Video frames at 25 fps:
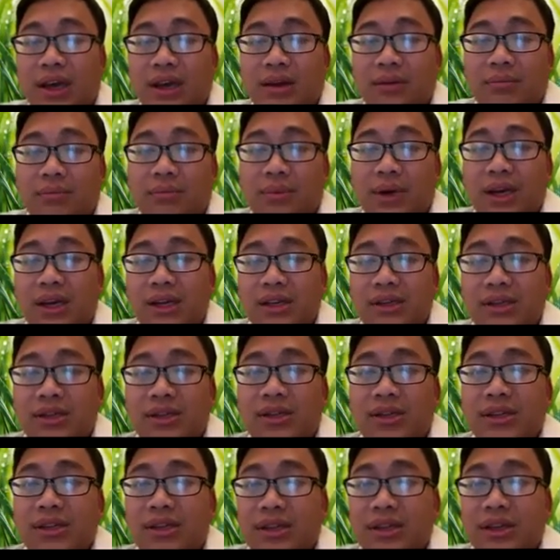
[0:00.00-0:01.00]
But
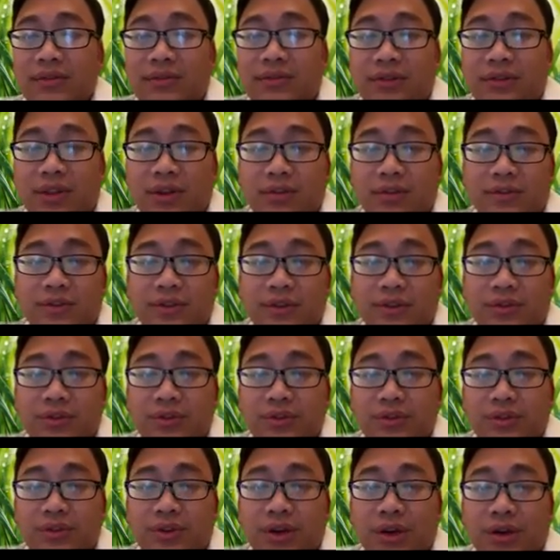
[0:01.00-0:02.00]
for those of you who
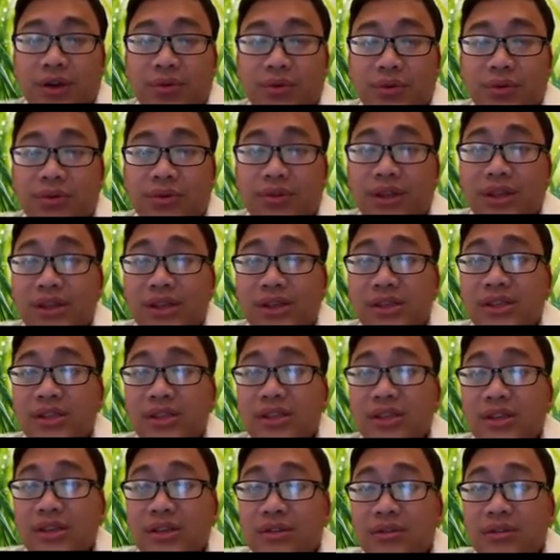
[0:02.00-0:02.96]
struggle with this,